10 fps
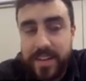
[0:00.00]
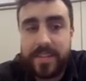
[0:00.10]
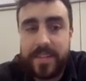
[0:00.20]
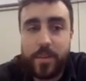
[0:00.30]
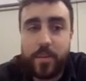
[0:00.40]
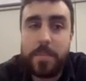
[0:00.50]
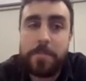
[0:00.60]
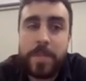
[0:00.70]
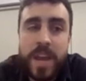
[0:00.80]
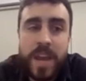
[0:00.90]
and it can win.
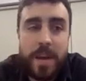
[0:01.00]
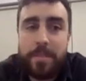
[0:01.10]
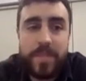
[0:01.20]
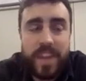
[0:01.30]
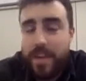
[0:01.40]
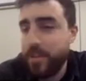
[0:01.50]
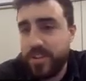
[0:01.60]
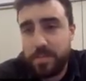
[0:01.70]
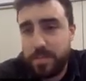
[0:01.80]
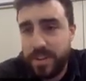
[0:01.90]
The
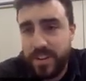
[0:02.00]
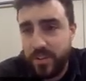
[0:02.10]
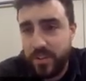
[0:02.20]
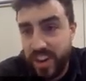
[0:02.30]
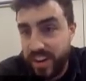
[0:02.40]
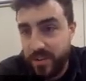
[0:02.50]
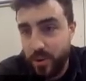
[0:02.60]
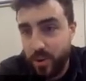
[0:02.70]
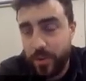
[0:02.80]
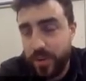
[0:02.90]
average petition on
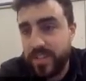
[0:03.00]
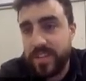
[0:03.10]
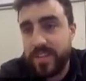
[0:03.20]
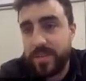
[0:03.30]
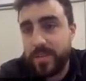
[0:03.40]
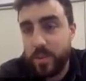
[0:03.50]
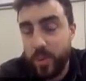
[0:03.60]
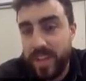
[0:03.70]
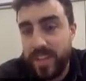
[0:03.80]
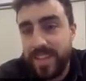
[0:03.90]
change.org, for instance, that
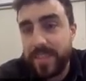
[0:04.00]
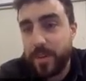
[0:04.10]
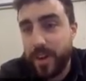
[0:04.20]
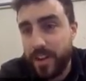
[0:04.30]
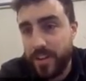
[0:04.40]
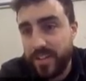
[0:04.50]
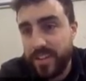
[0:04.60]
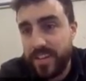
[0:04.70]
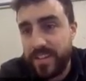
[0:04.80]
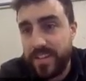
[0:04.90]
wins has 500 signatures.